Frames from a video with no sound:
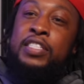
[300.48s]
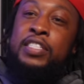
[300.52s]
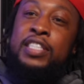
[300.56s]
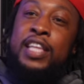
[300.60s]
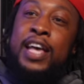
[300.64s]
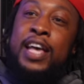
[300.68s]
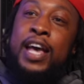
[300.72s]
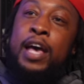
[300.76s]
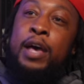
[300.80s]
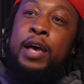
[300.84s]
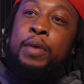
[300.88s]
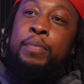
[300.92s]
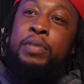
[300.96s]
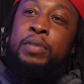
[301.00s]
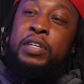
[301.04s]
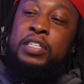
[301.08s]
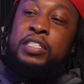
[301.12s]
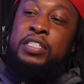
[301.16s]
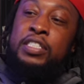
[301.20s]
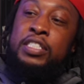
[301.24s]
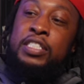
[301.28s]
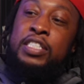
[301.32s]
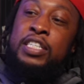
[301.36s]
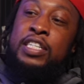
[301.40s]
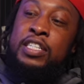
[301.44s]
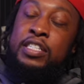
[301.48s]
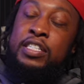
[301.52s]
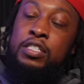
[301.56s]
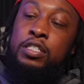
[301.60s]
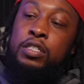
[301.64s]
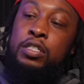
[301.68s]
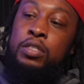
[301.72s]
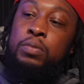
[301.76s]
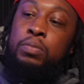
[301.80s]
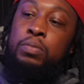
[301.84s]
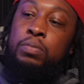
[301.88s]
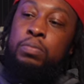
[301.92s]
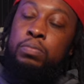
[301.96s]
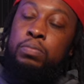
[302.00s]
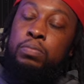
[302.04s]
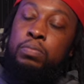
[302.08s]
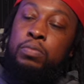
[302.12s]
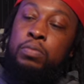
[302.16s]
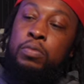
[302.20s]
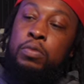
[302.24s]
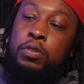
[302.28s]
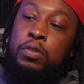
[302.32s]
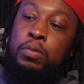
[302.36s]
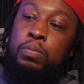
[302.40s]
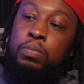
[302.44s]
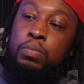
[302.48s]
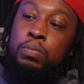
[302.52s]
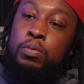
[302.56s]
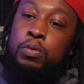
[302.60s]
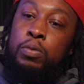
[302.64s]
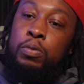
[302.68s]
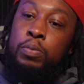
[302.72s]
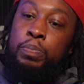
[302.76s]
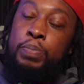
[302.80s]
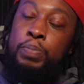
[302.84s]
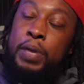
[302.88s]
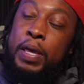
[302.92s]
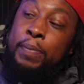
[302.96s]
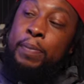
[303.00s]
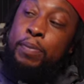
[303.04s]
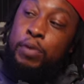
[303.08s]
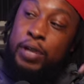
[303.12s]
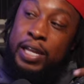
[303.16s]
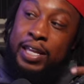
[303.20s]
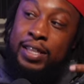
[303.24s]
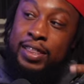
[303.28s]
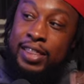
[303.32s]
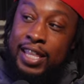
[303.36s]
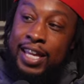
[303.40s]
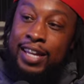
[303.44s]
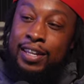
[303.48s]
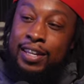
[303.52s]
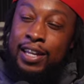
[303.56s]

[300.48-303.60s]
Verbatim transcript: that, but just people that think